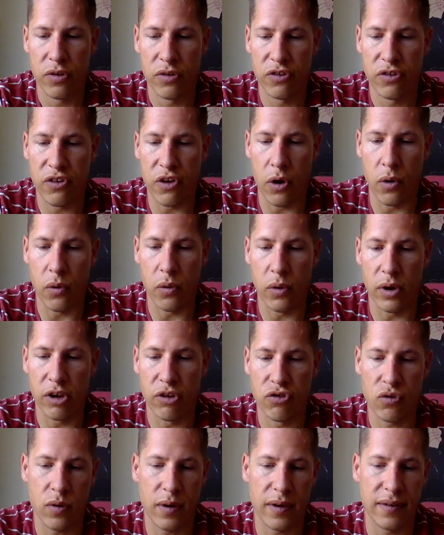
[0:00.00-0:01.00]
So
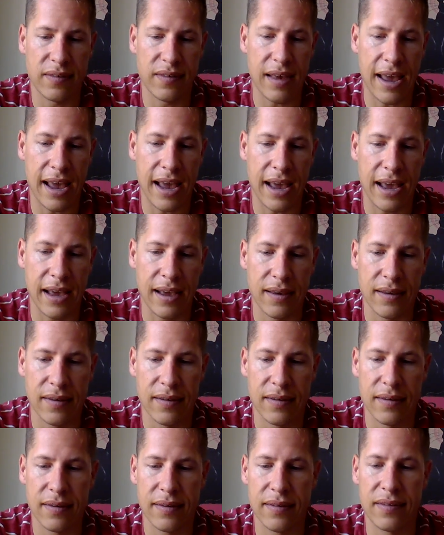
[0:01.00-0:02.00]
in choice A,
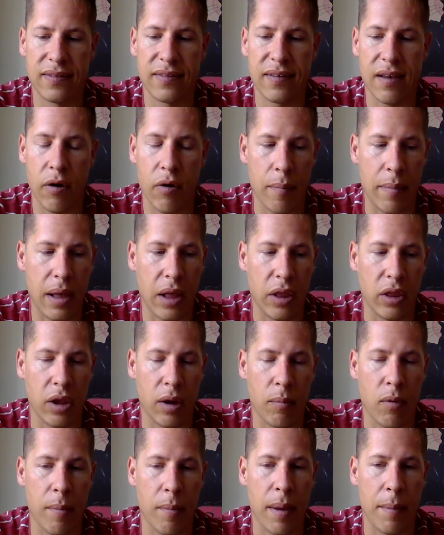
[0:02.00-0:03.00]

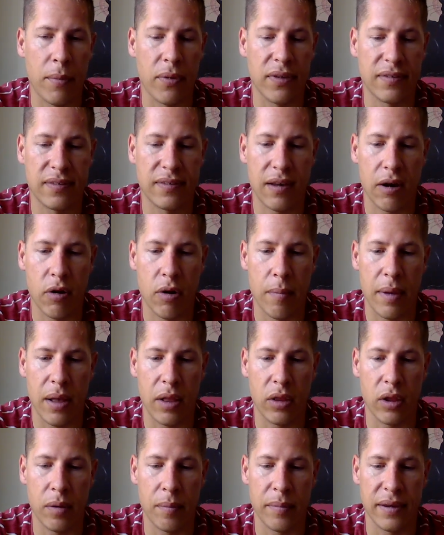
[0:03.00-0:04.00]
cerebellum, remember the
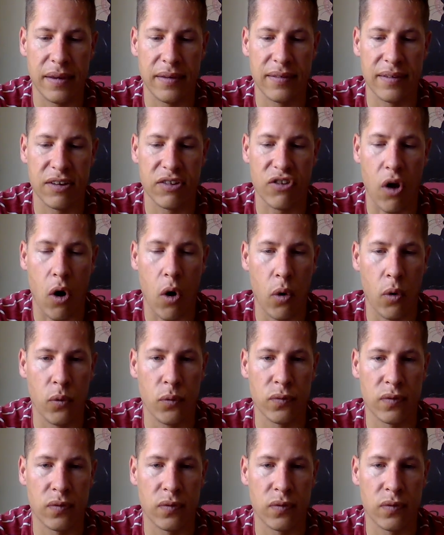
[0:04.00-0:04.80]
cerebellum is its own